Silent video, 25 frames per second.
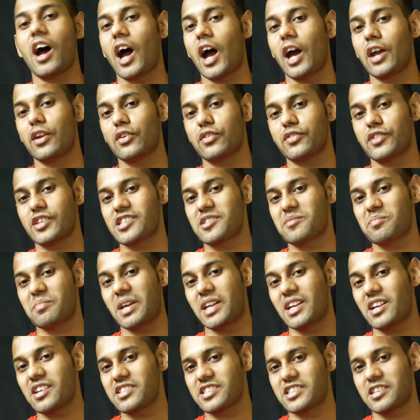I know this
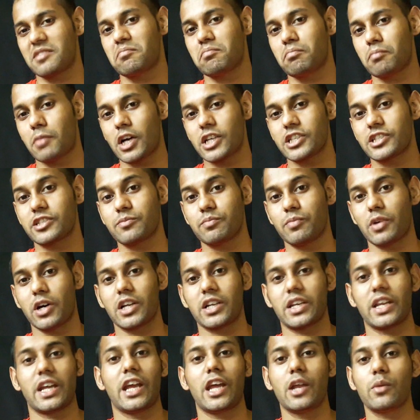may not seem much,
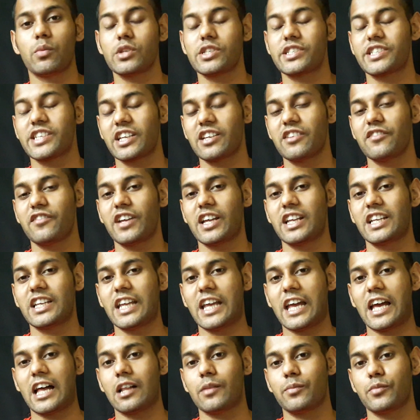but it will
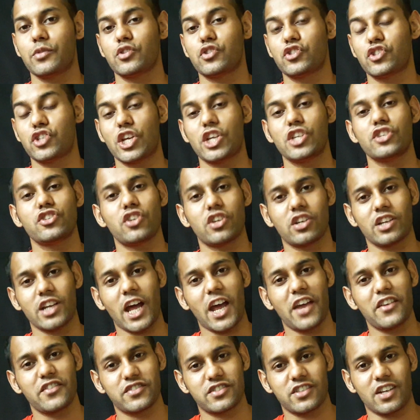significantly help you change your
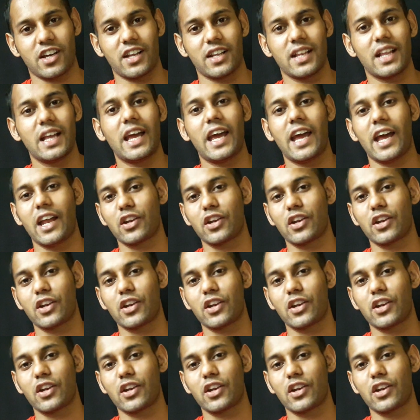lifestyle